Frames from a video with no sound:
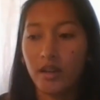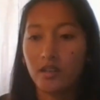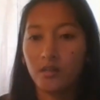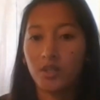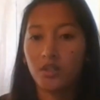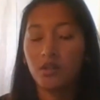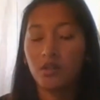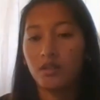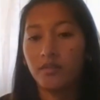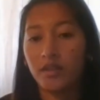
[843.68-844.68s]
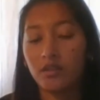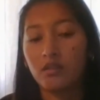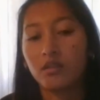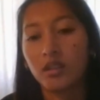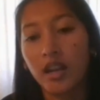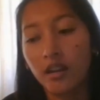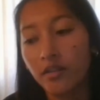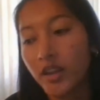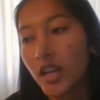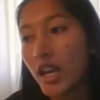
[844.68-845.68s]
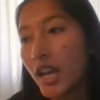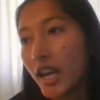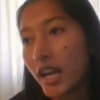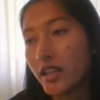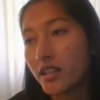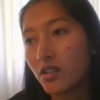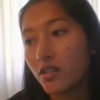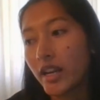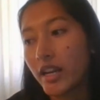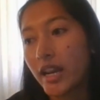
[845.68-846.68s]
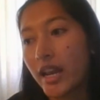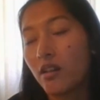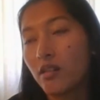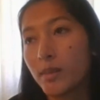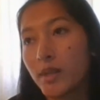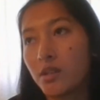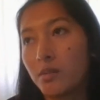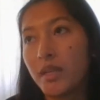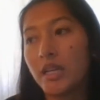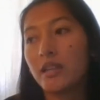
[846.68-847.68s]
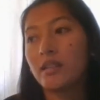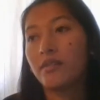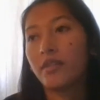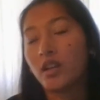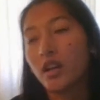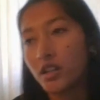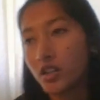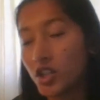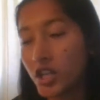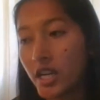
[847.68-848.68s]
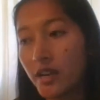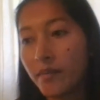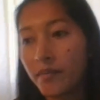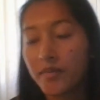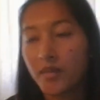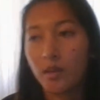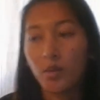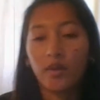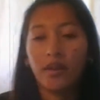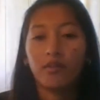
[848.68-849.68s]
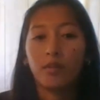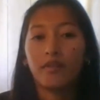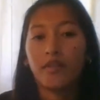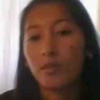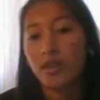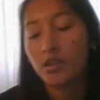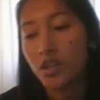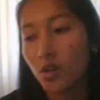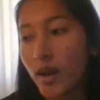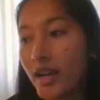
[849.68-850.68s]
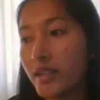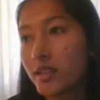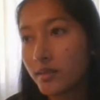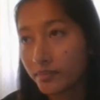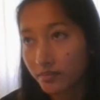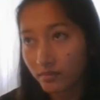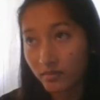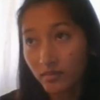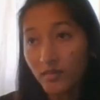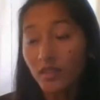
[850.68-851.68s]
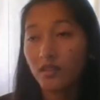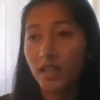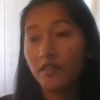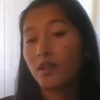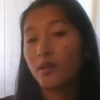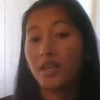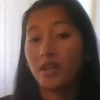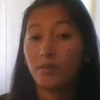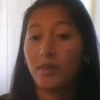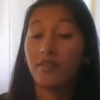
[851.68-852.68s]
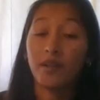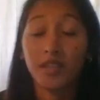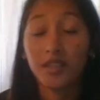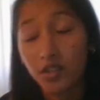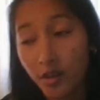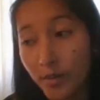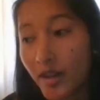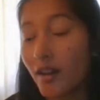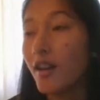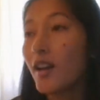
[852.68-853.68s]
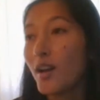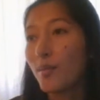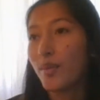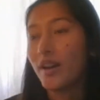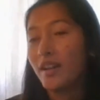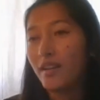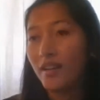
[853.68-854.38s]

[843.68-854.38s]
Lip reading: as much so as the physical side of it. And so, right now, especially being in a different country, I'm away from my family in the US. Thankfully, I'm here with my family in Serbia. But